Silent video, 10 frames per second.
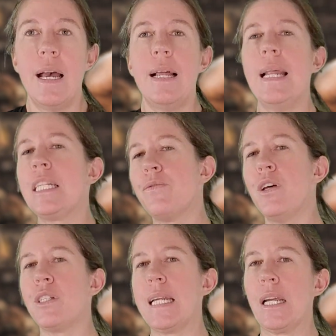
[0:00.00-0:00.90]
Let's
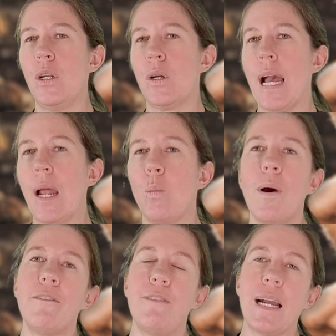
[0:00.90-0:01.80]
first take a look at
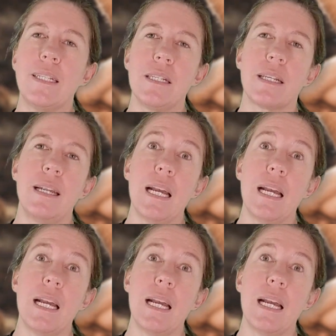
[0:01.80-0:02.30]
what factors can